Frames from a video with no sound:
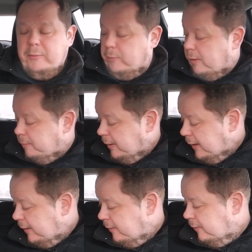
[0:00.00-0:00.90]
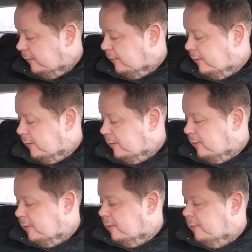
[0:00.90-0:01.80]
One Bite
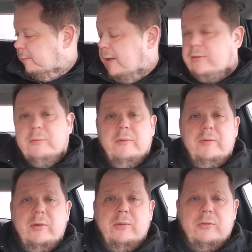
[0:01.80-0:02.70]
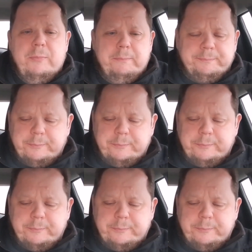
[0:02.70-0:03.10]
pizza reviews.